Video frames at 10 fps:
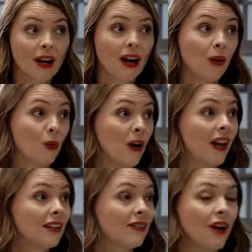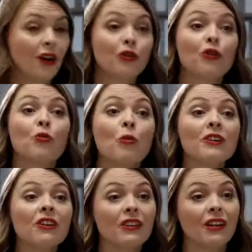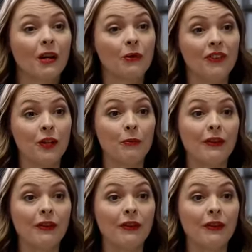Oh, well, he's got another woman on the go, if you can